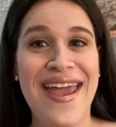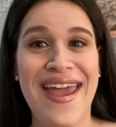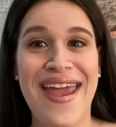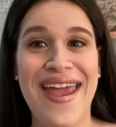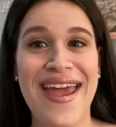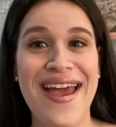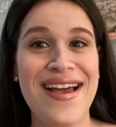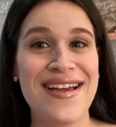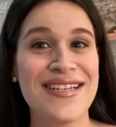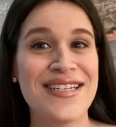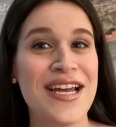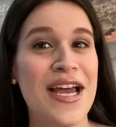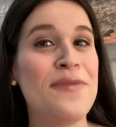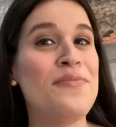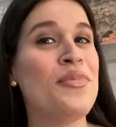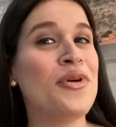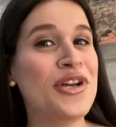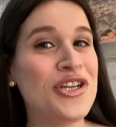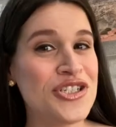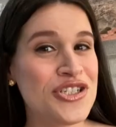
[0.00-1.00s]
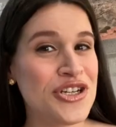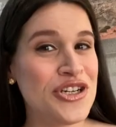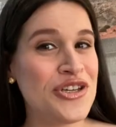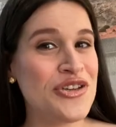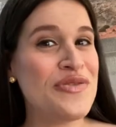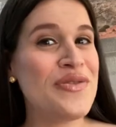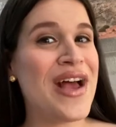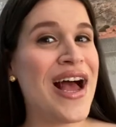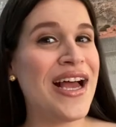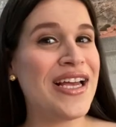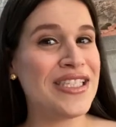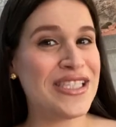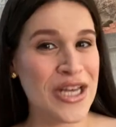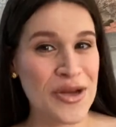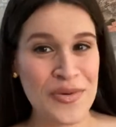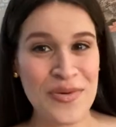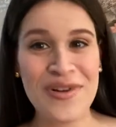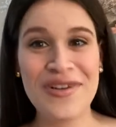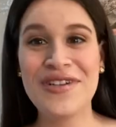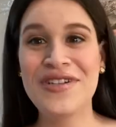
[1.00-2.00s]
and I'm pretty sure you guys
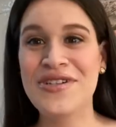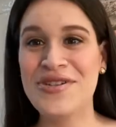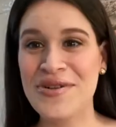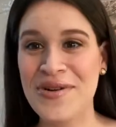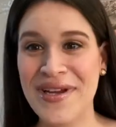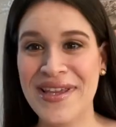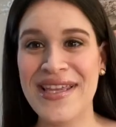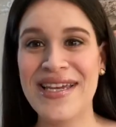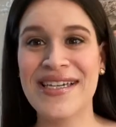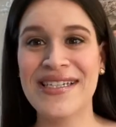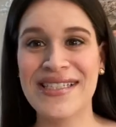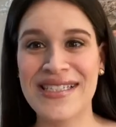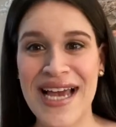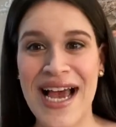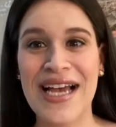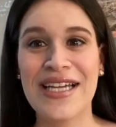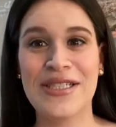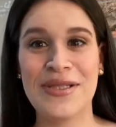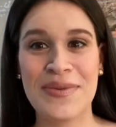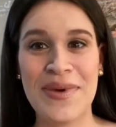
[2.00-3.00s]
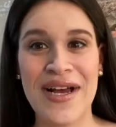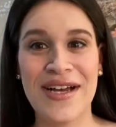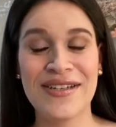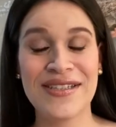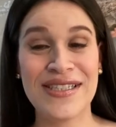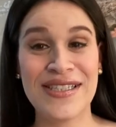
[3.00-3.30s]
will enjoy this as well.